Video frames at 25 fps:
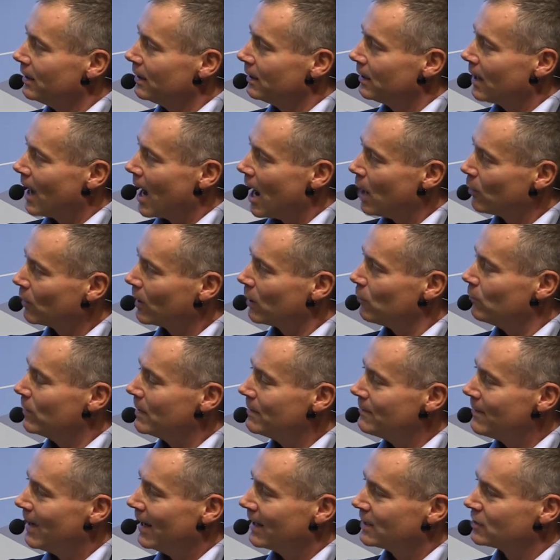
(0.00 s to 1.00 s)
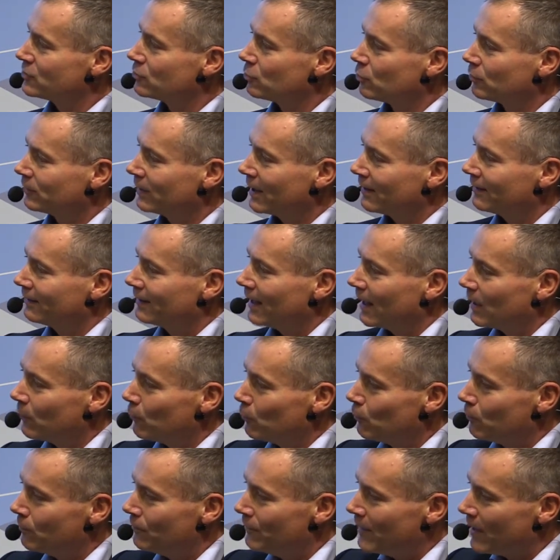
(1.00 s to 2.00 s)
how can we make sure that
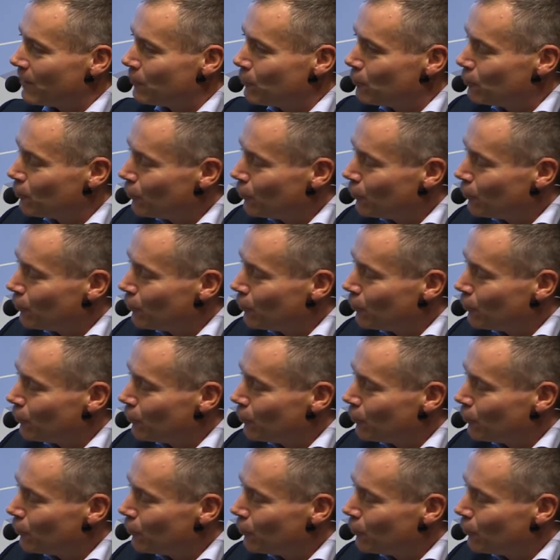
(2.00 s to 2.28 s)
they